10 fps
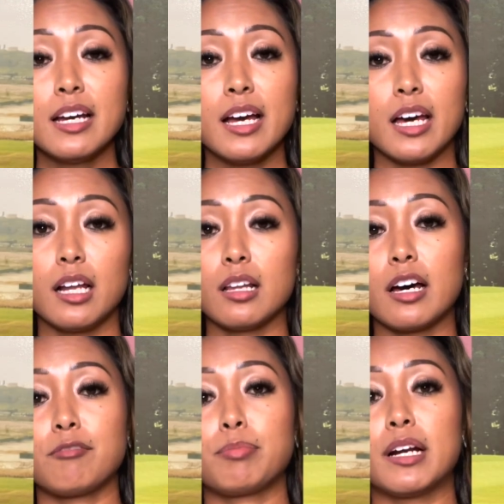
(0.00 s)
And a
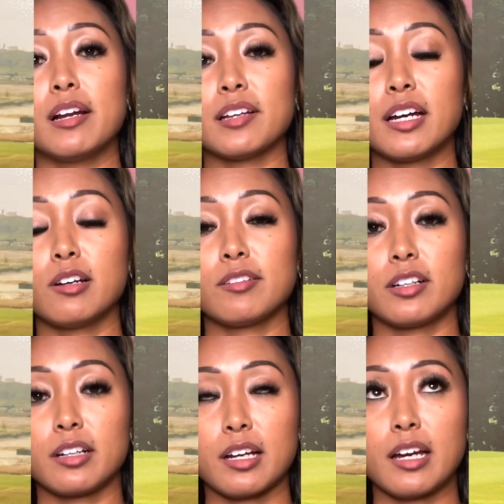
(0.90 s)
lot of players I know
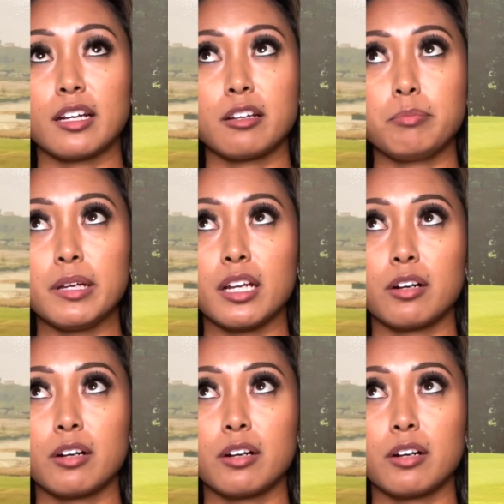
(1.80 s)
started kind of competing